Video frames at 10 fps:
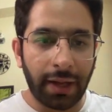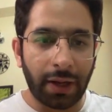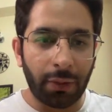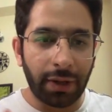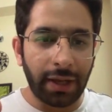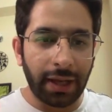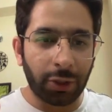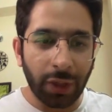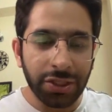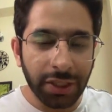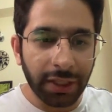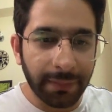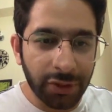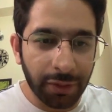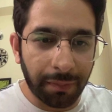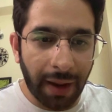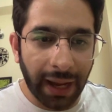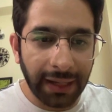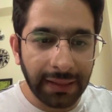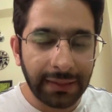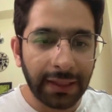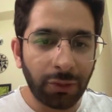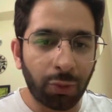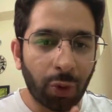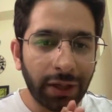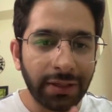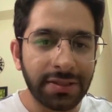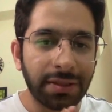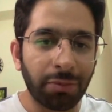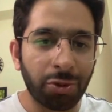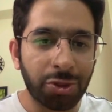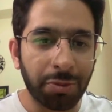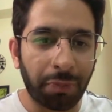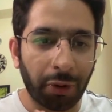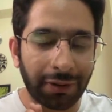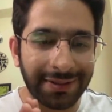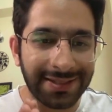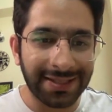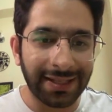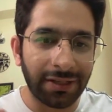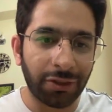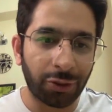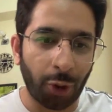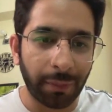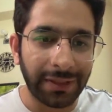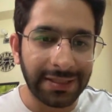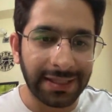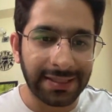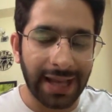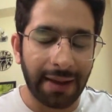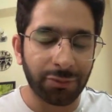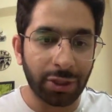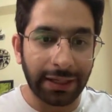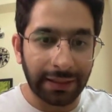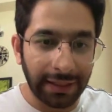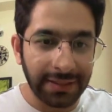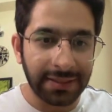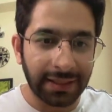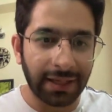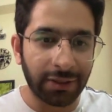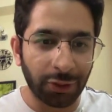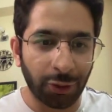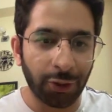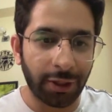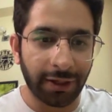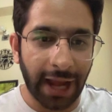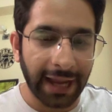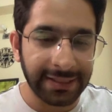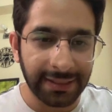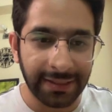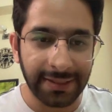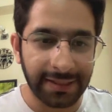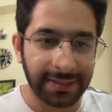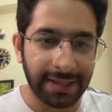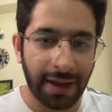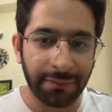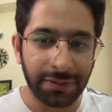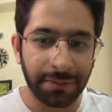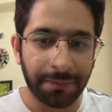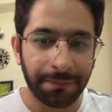now a question comes to mind that what is the most important skill to top these exams or at least get good ranks in these exams?